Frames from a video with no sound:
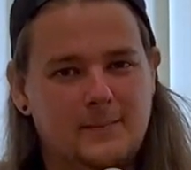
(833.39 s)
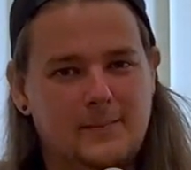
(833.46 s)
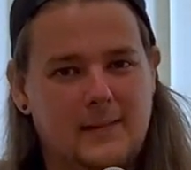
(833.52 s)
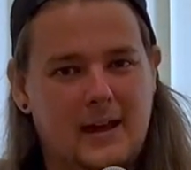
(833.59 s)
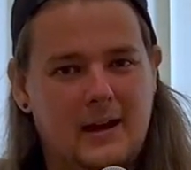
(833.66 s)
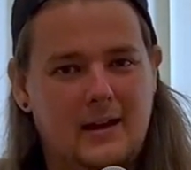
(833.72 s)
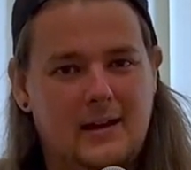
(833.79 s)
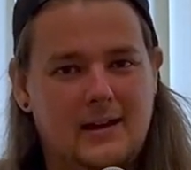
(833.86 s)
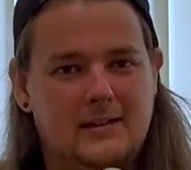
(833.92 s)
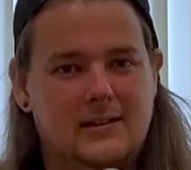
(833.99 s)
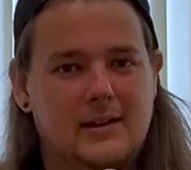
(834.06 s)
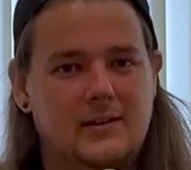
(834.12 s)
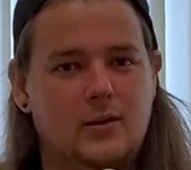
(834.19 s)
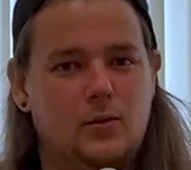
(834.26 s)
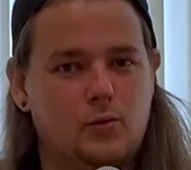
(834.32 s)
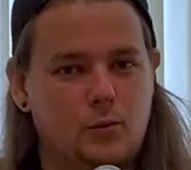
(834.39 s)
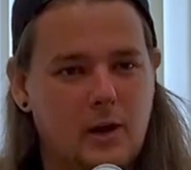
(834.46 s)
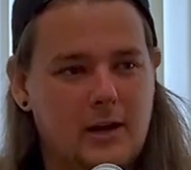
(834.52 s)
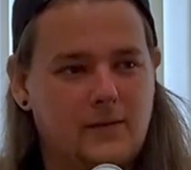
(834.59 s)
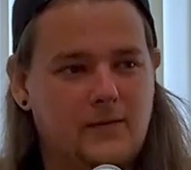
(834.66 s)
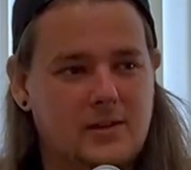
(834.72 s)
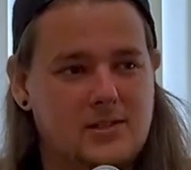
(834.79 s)
Yeah, they're
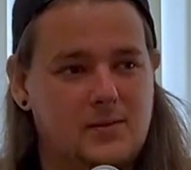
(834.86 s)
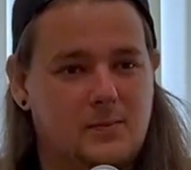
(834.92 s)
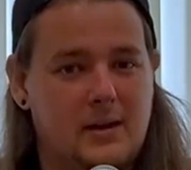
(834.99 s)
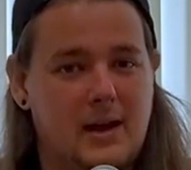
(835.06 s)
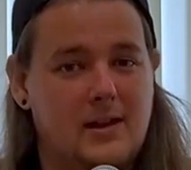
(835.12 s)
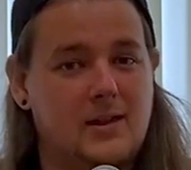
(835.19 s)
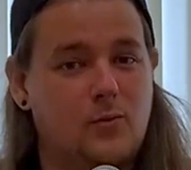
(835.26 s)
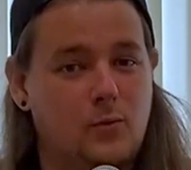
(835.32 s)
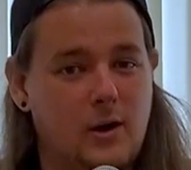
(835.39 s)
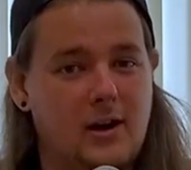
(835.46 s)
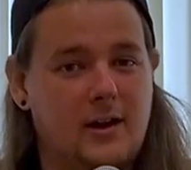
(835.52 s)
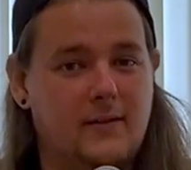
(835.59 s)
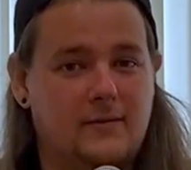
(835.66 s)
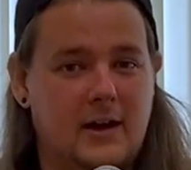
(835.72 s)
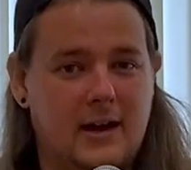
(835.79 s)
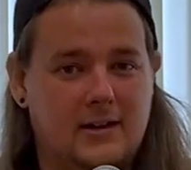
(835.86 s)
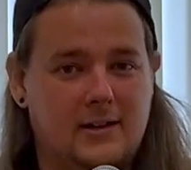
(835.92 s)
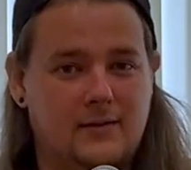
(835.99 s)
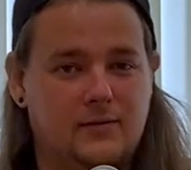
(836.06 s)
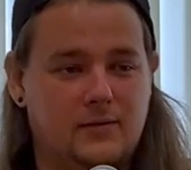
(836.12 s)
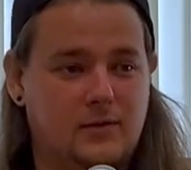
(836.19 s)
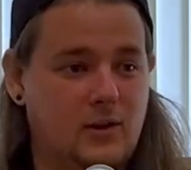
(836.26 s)
really fun to play, and they're really
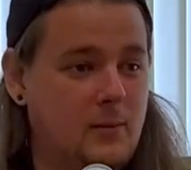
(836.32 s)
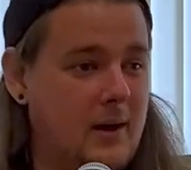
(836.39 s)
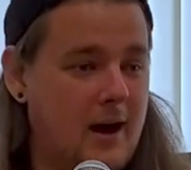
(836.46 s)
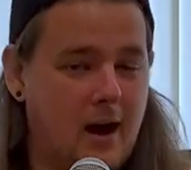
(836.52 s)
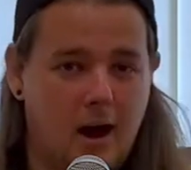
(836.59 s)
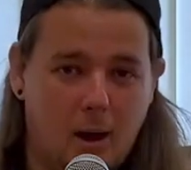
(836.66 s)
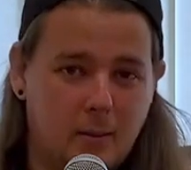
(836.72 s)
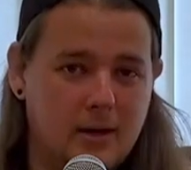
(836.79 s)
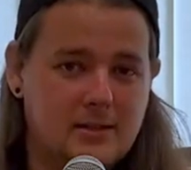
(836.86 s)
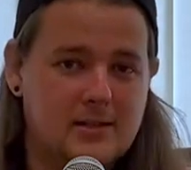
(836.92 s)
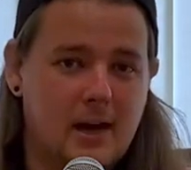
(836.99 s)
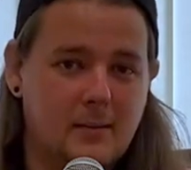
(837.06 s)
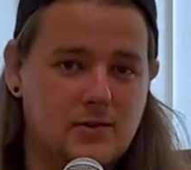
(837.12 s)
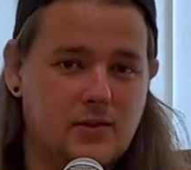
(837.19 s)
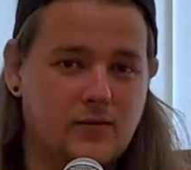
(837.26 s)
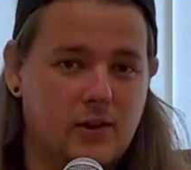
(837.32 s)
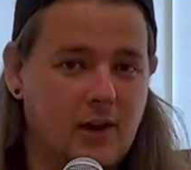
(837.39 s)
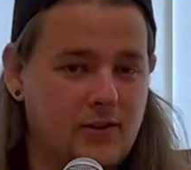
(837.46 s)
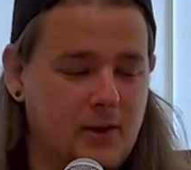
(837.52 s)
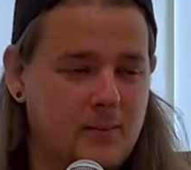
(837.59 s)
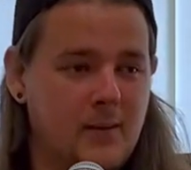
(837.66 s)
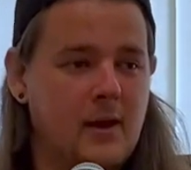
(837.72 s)
effective no matter how many times you've
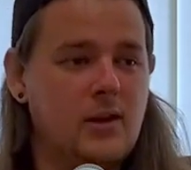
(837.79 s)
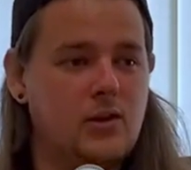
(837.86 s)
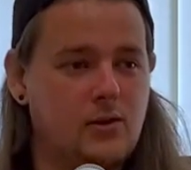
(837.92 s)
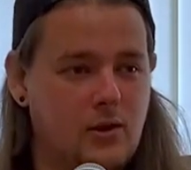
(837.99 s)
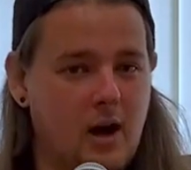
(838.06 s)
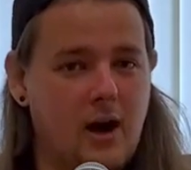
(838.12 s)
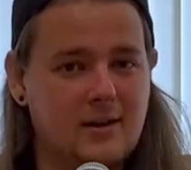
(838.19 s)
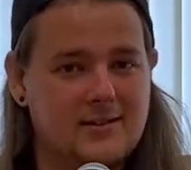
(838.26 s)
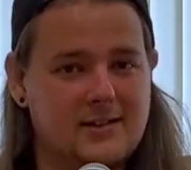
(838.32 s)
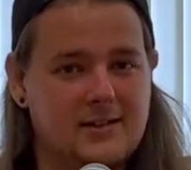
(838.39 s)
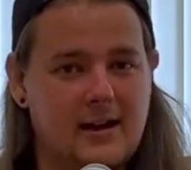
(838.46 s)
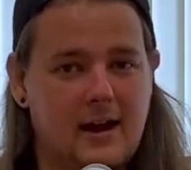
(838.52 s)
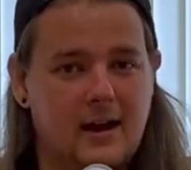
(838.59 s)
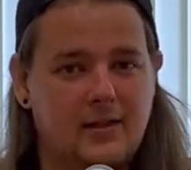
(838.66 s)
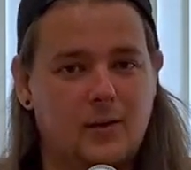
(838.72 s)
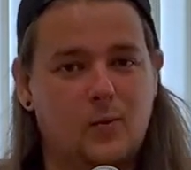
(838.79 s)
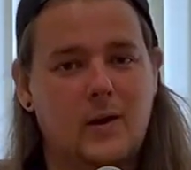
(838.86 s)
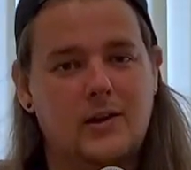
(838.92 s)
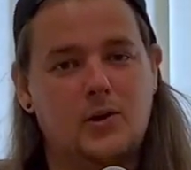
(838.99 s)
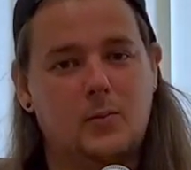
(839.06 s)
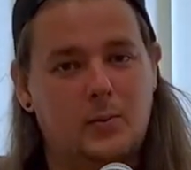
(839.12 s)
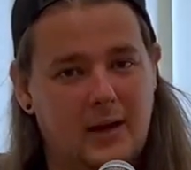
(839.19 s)
heard them. You can't deny that
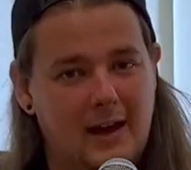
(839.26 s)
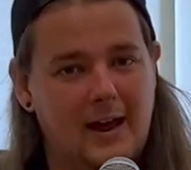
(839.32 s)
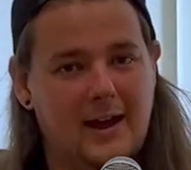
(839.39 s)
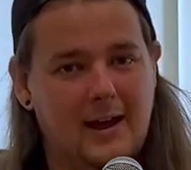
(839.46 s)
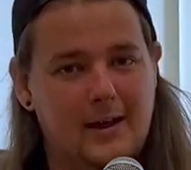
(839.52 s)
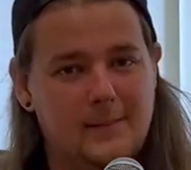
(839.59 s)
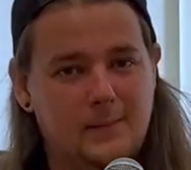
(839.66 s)
when you play it,